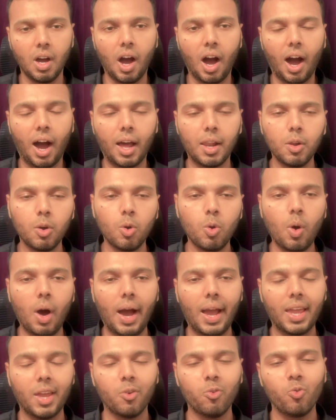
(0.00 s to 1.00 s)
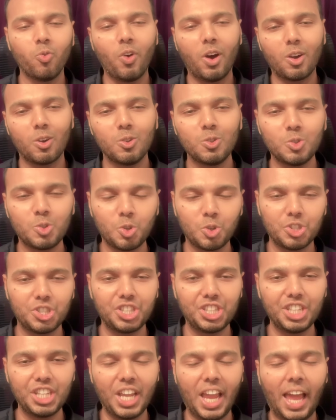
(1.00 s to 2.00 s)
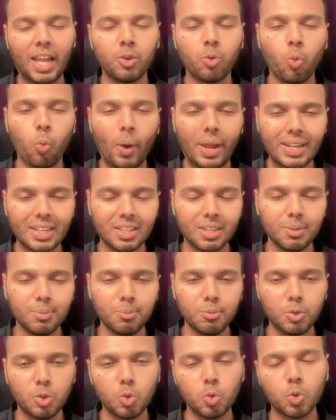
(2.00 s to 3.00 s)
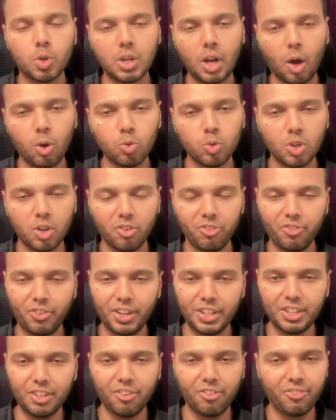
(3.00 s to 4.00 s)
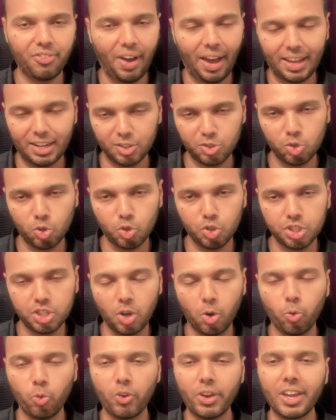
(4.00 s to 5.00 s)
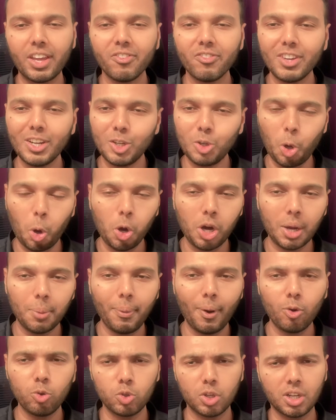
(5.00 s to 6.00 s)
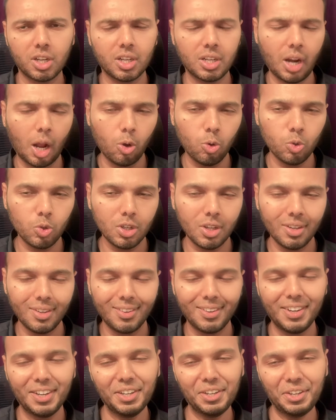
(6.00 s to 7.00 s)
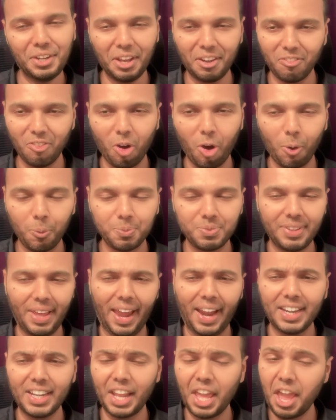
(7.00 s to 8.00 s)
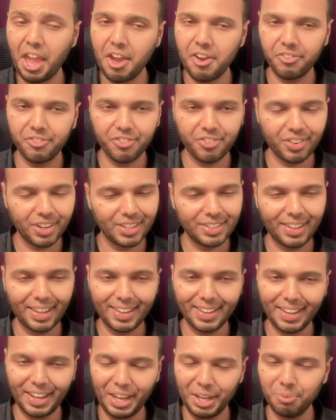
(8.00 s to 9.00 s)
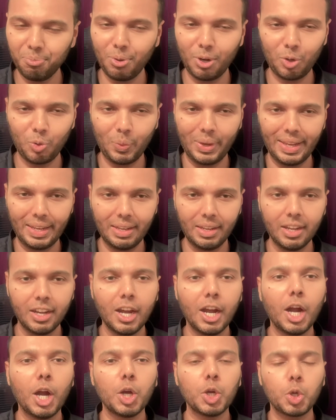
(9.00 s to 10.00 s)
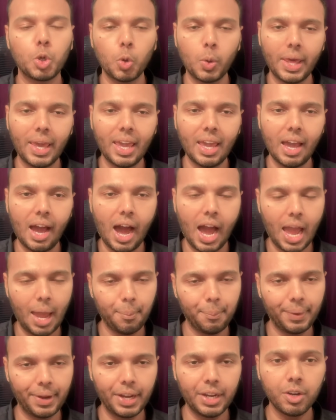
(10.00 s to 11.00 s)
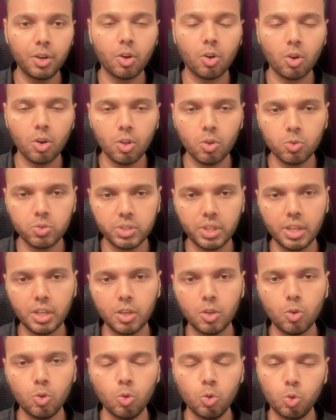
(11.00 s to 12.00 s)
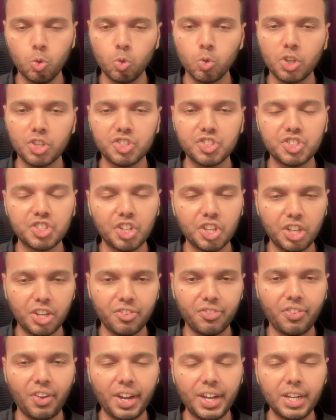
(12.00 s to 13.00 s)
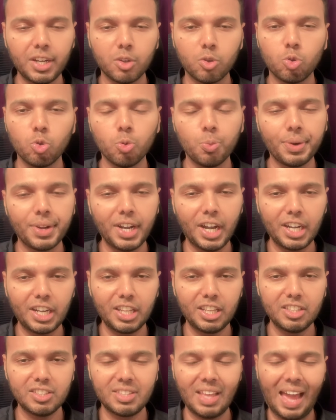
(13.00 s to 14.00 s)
Hello, I am Varun Joshi and welcome to Cloud with Varjosh, where we talk about cloud, DevOps, and everything in between. Today, I am introducing you to the Certified Kubernetes